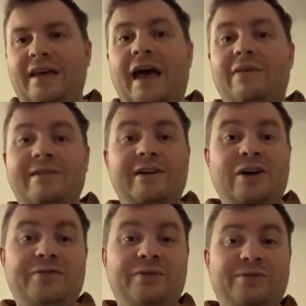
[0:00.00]
And we've
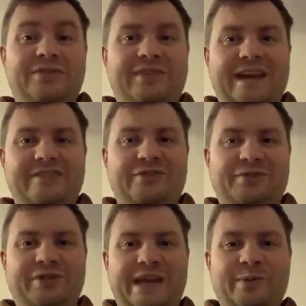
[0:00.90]
gone from stage
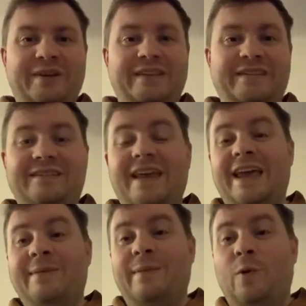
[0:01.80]
3 with the
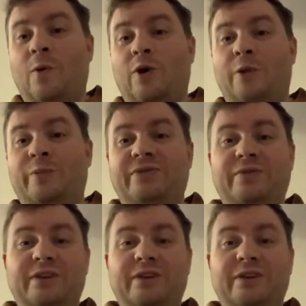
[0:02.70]
same orbs.